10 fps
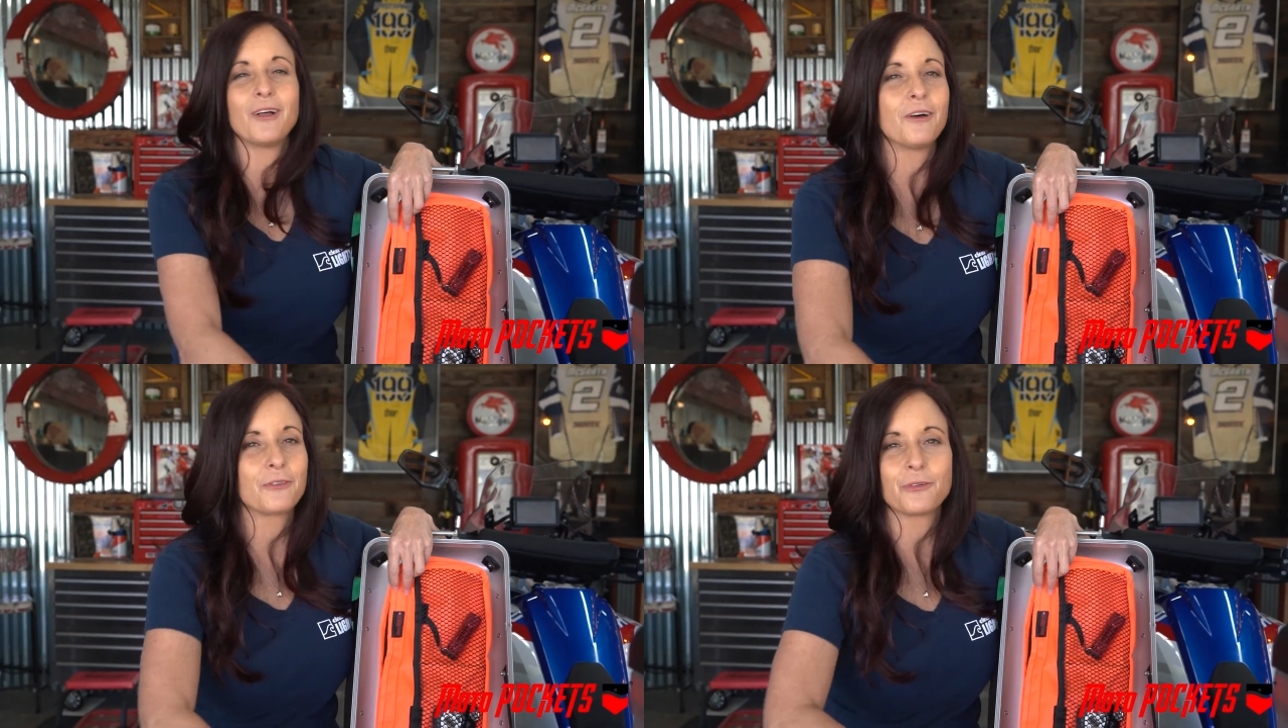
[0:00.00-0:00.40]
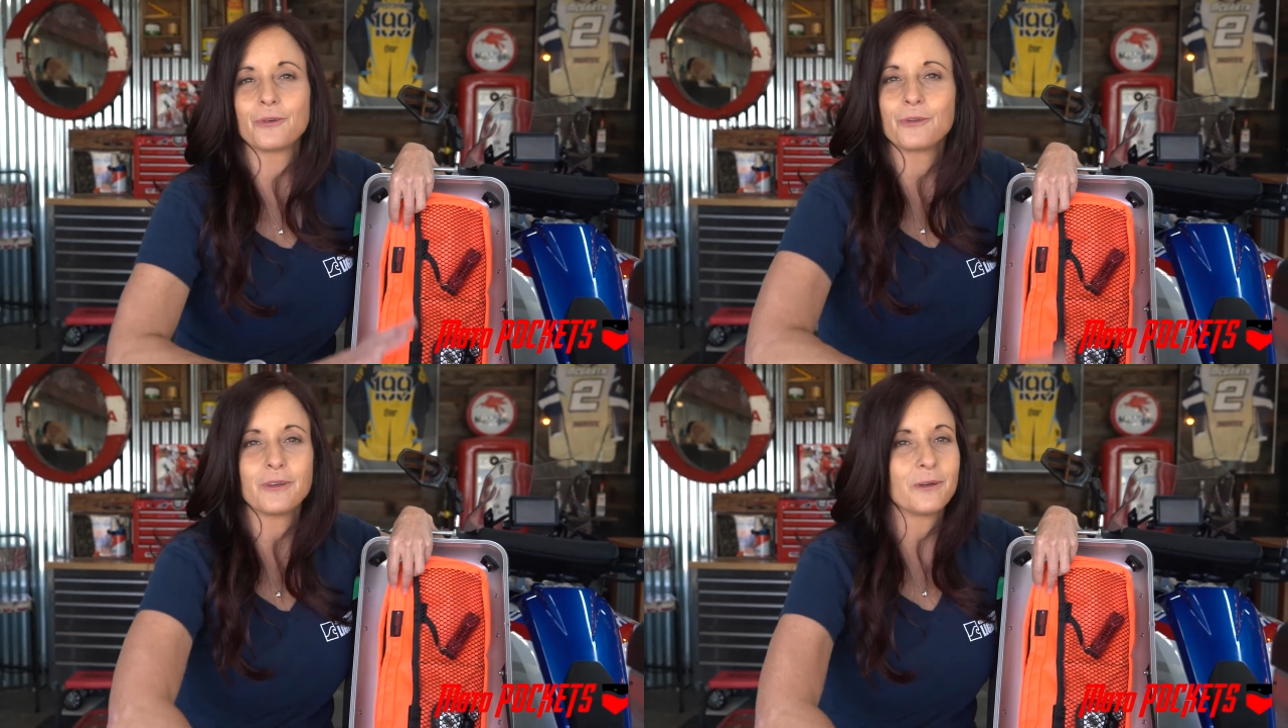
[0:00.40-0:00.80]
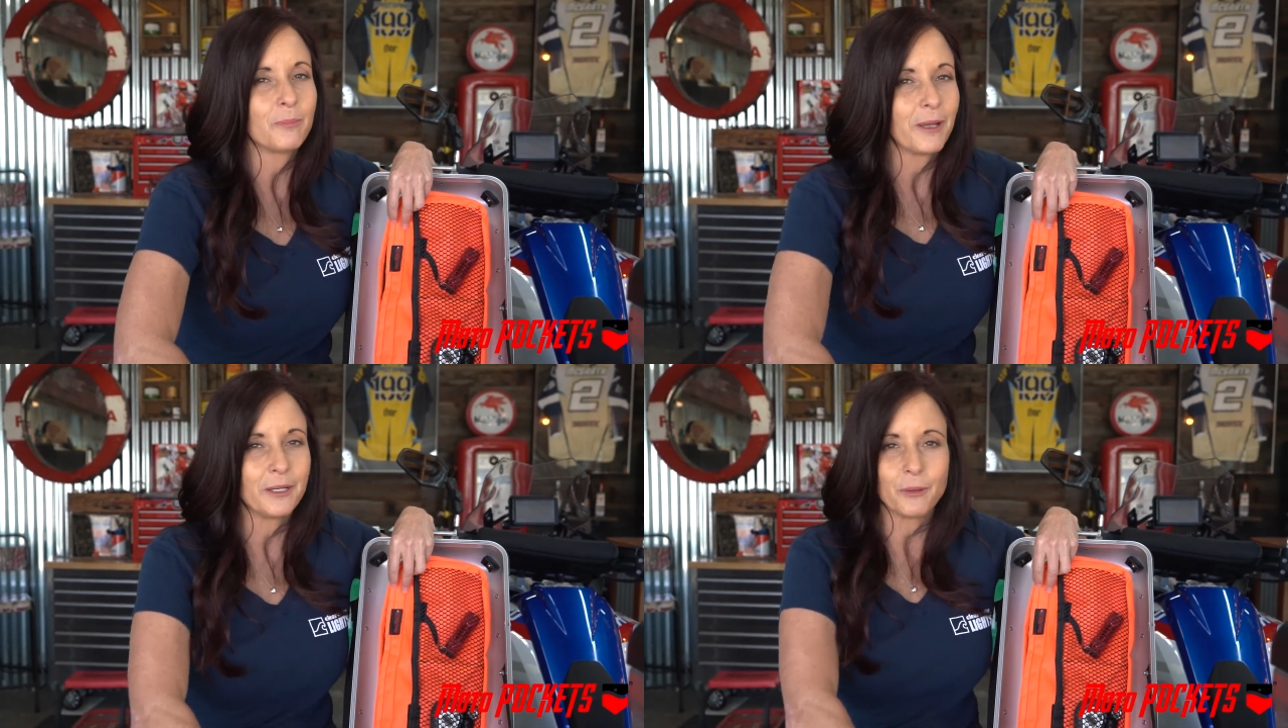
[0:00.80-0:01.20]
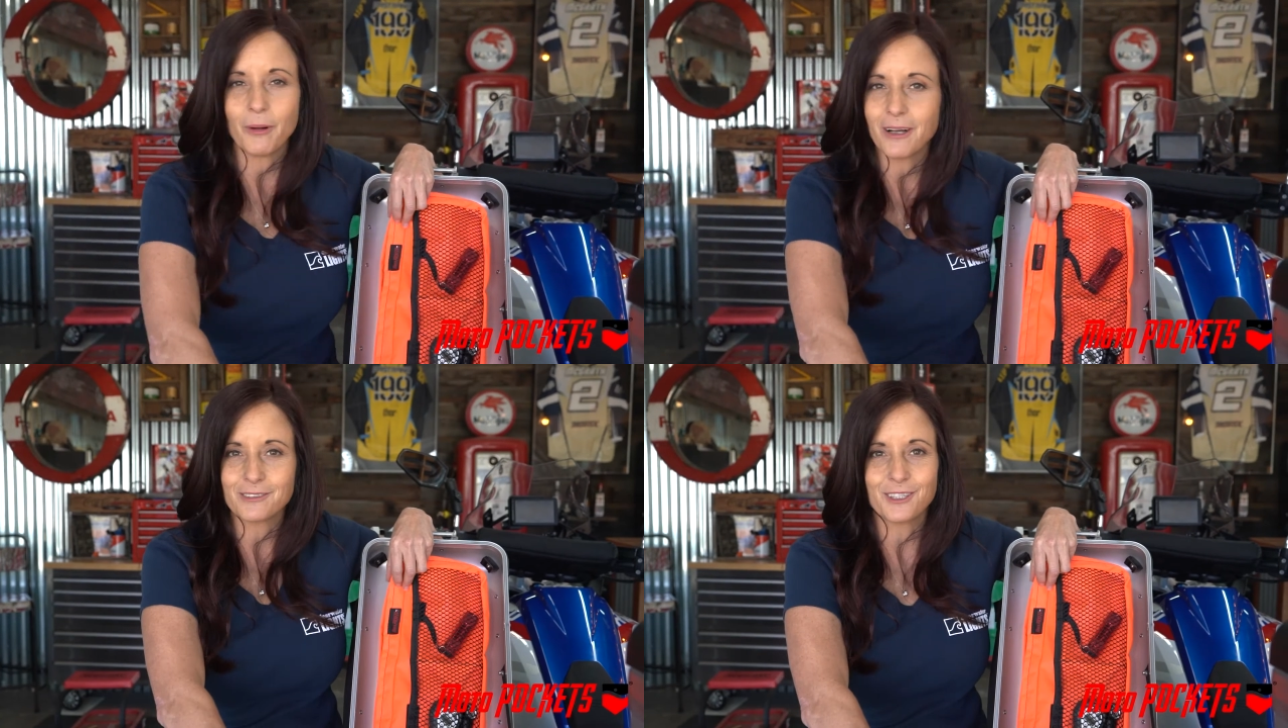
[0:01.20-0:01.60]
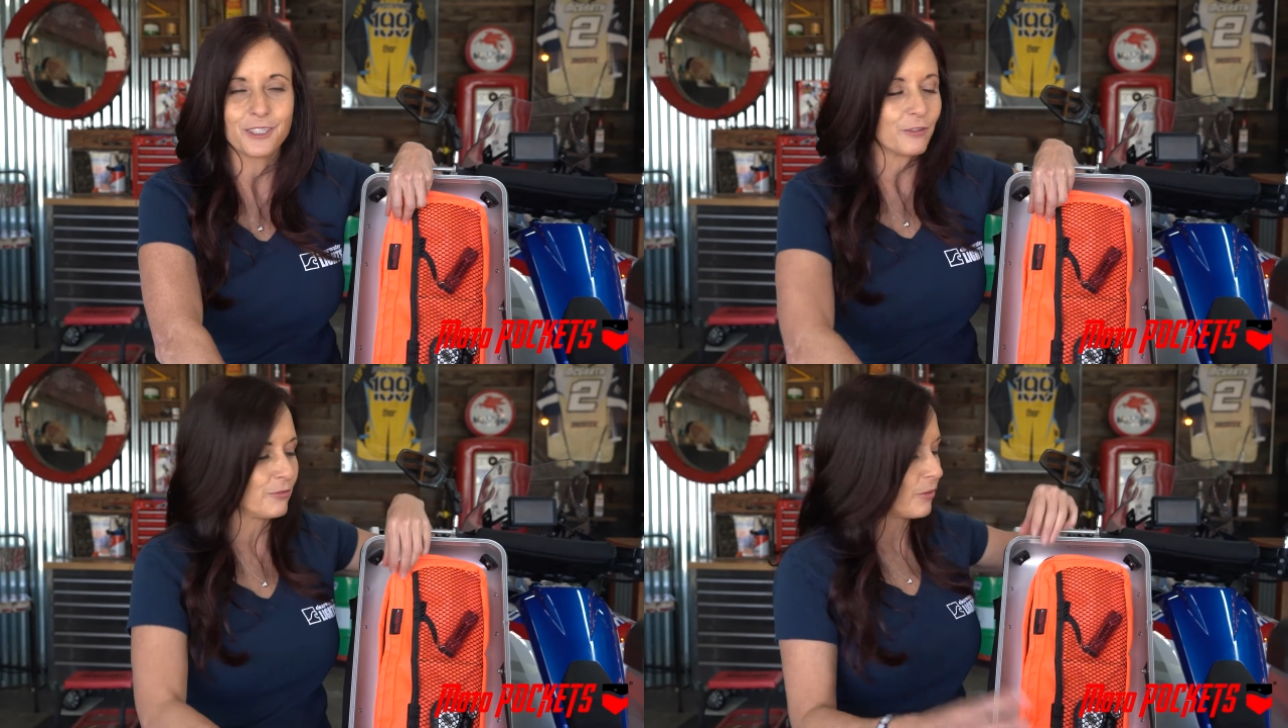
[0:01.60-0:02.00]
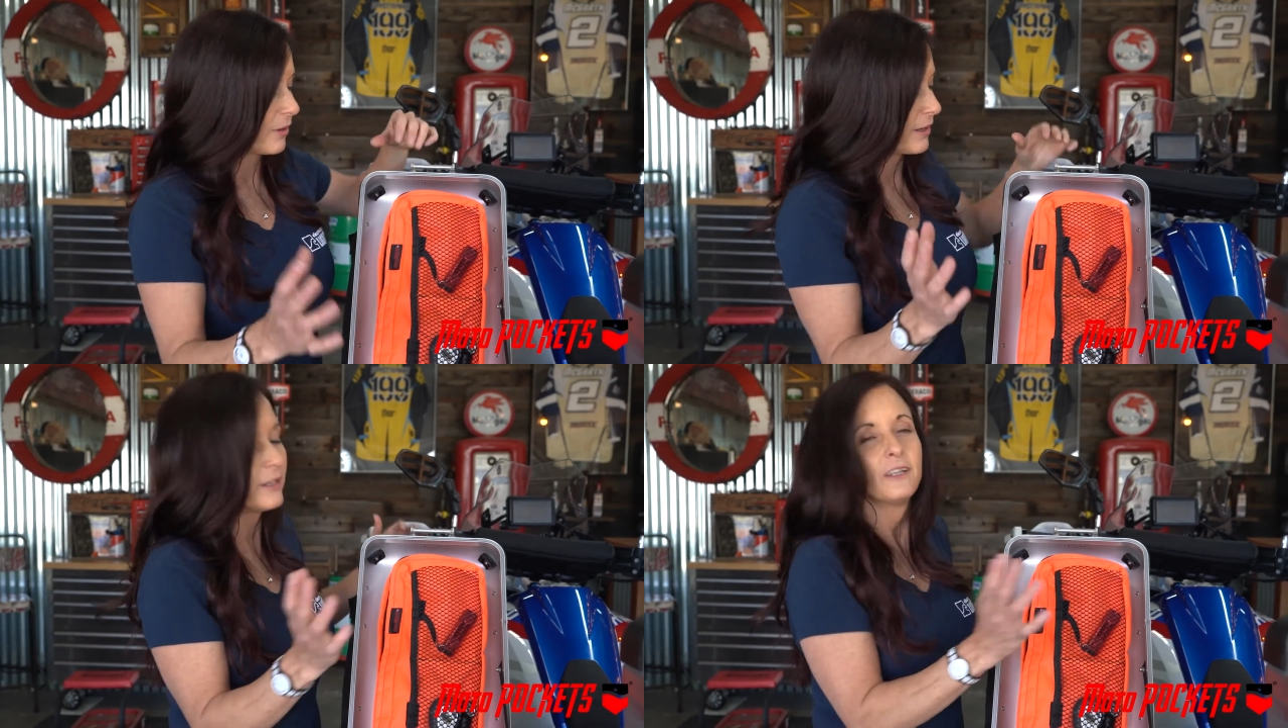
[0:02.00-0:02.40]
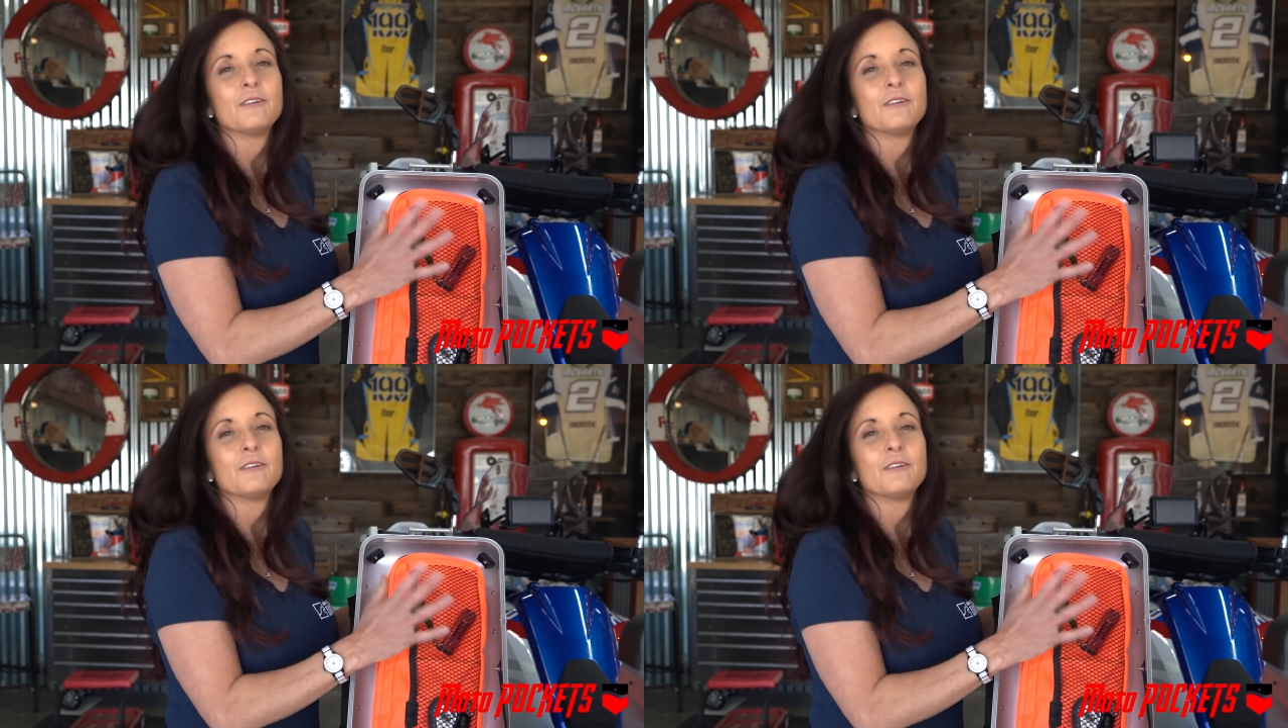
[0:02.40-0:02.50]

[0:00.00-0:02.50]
all through the pannier box looking for.